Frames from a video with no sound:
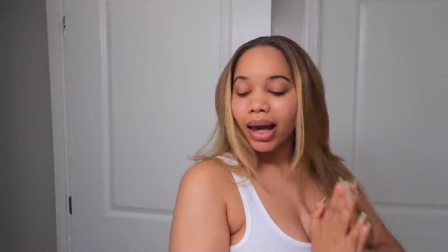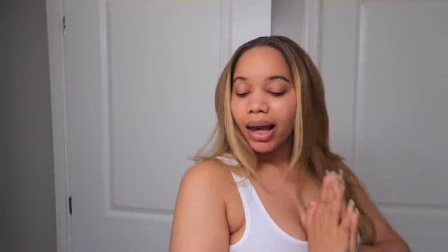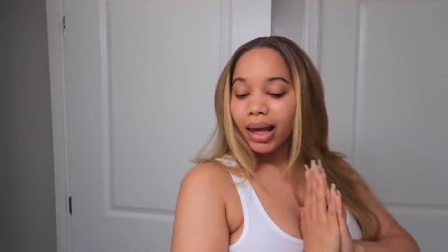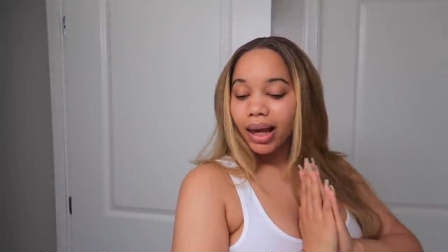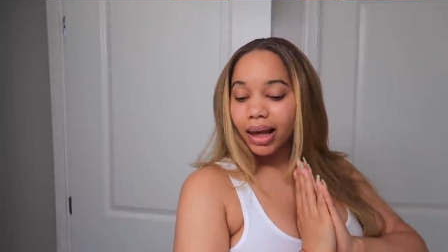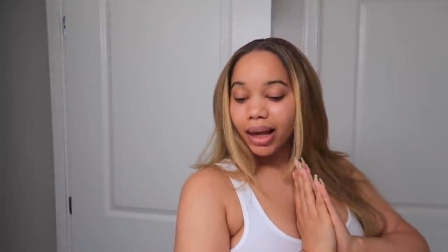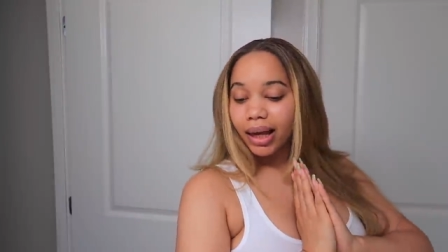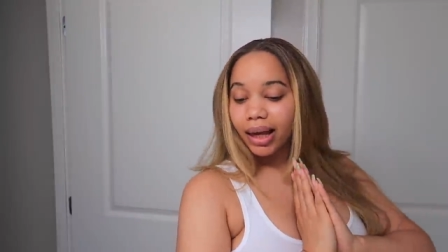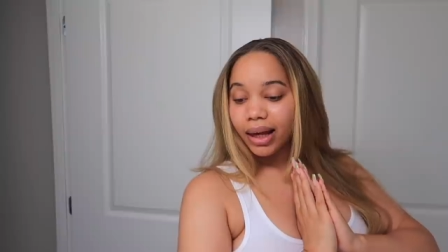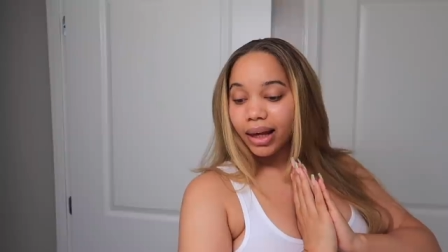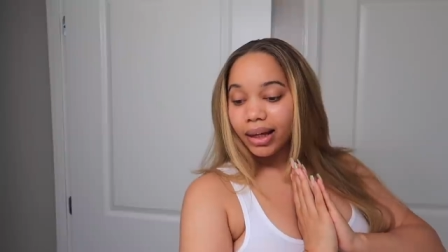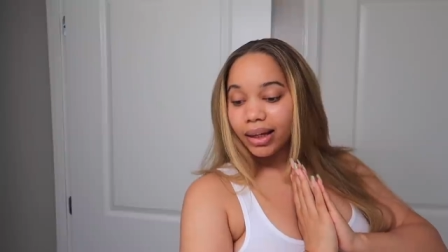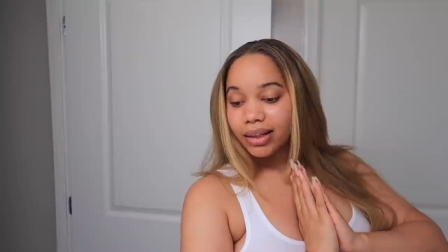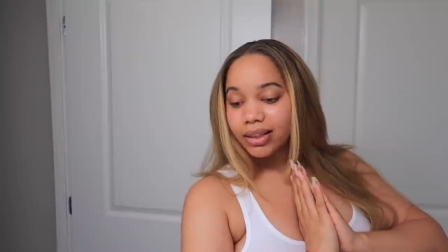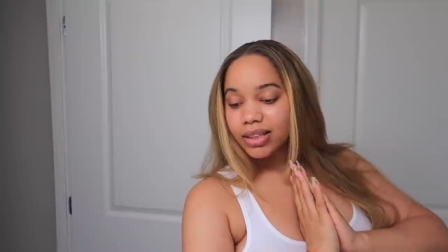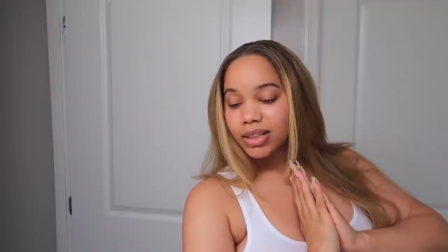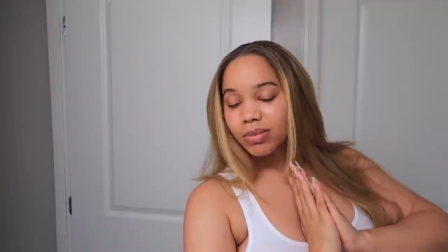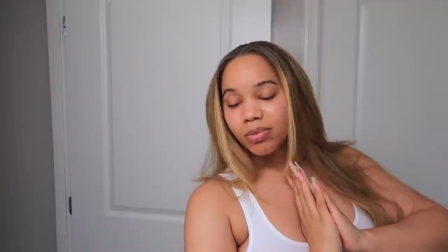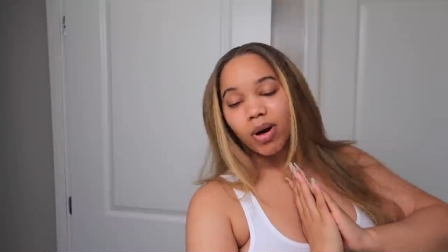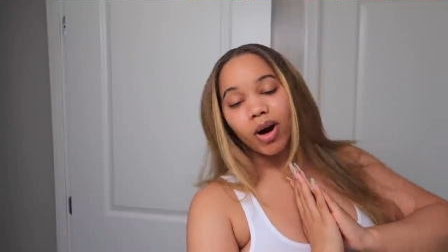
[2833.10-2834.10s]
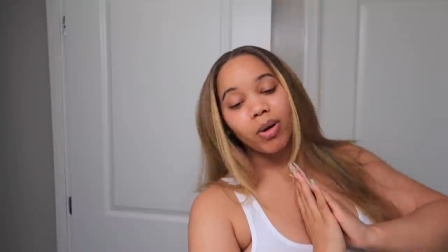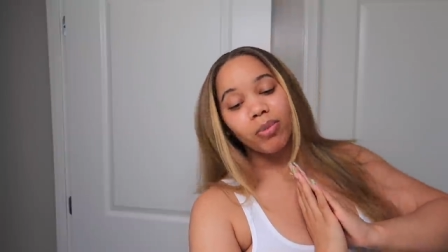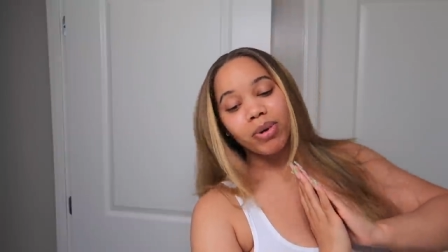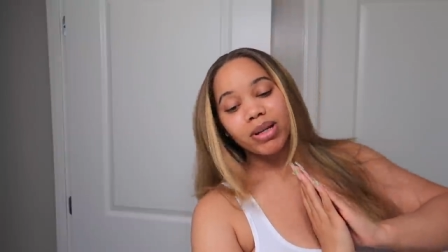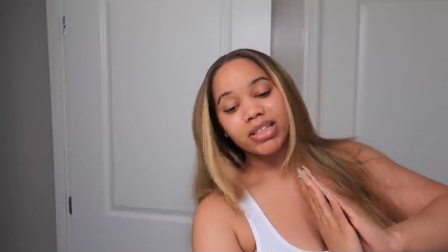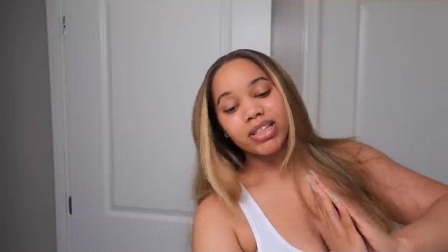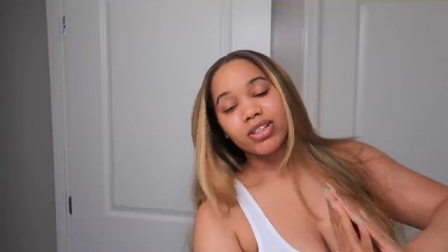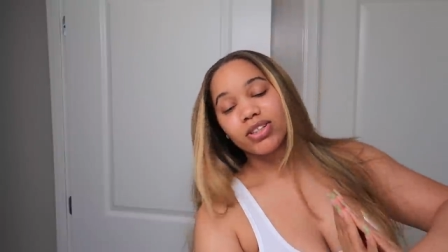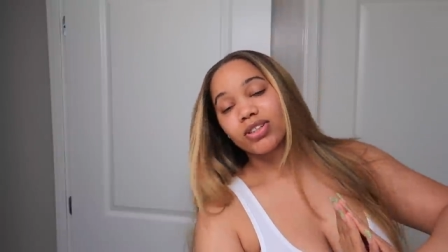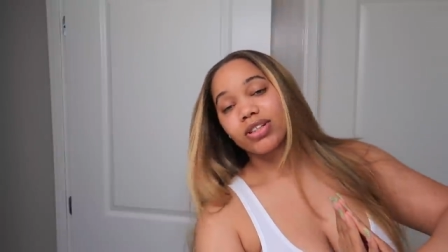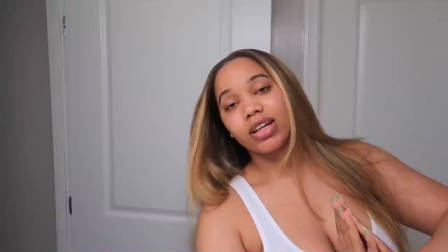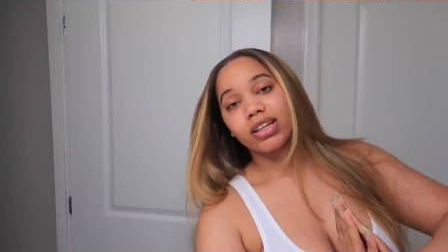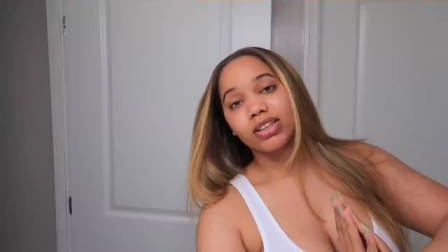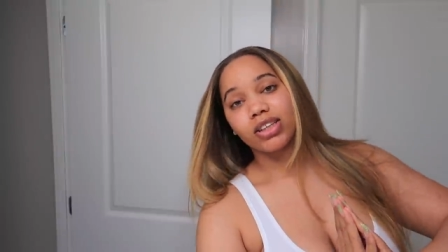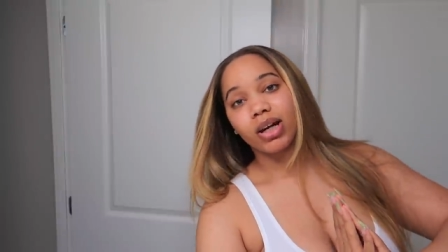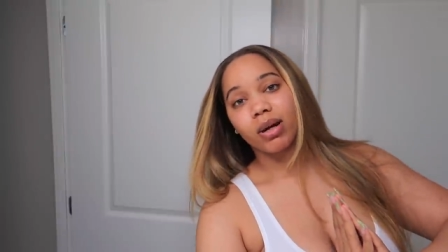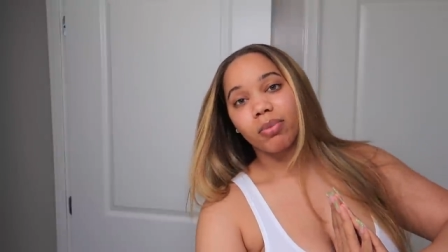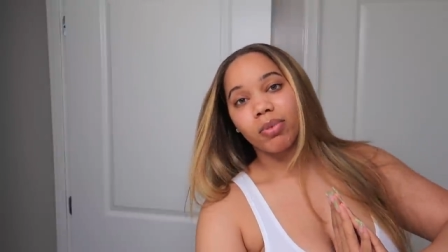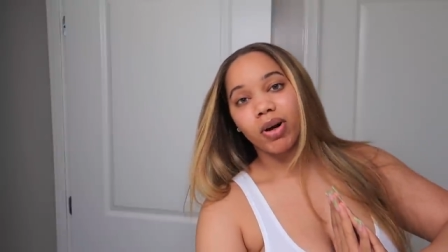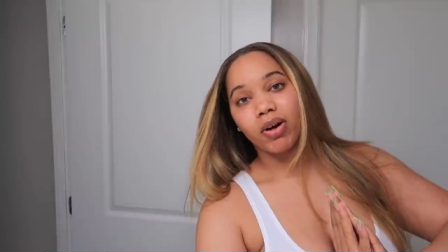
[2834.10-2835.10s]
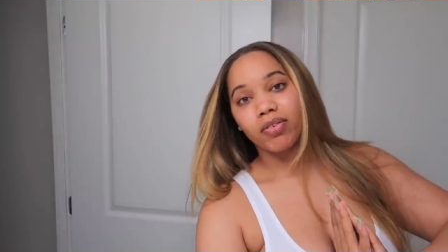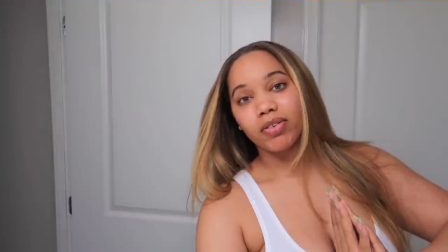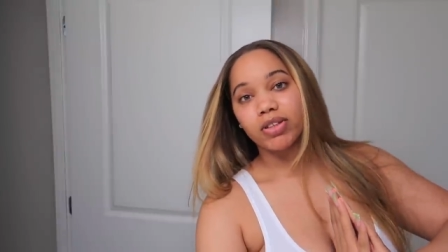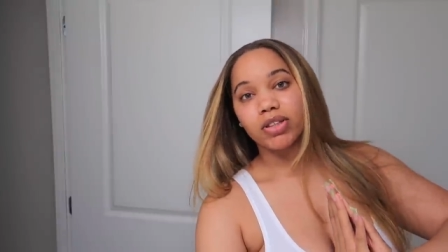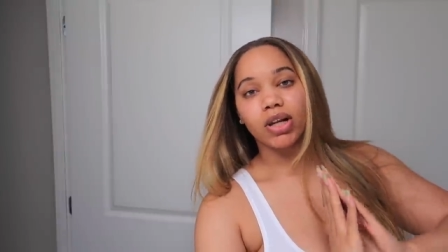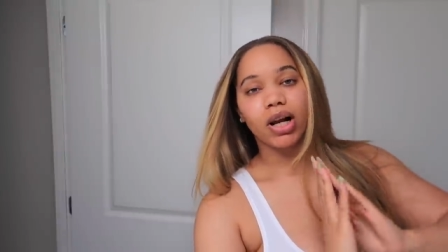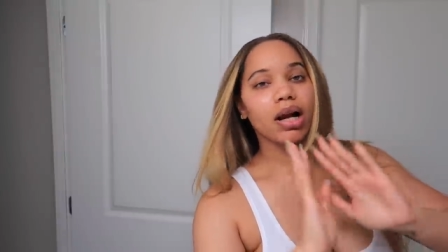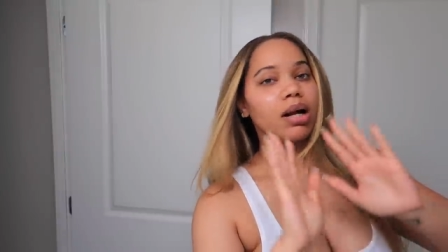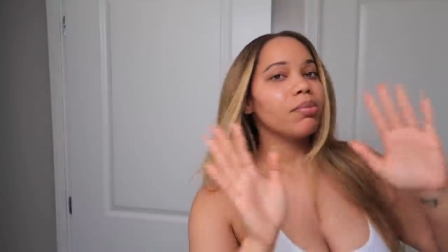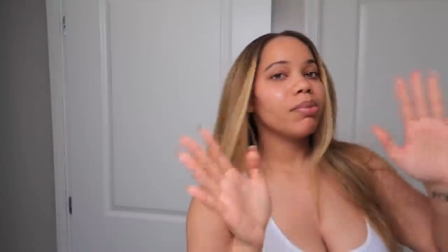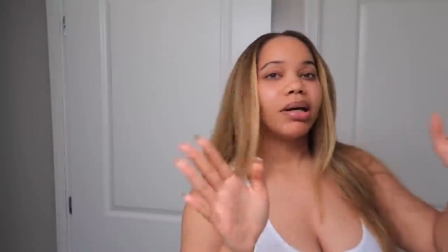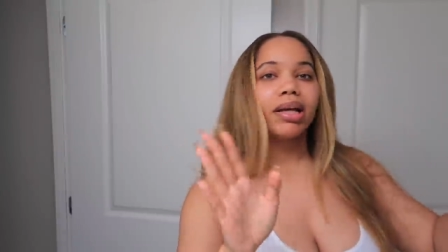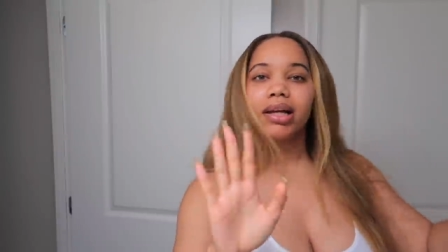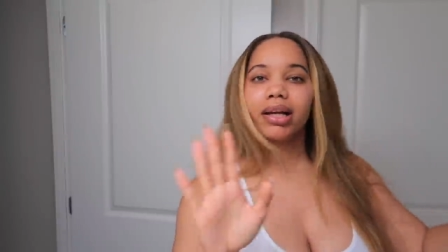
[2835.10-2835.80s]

and tomorrow my sister's actually coming over so that'll be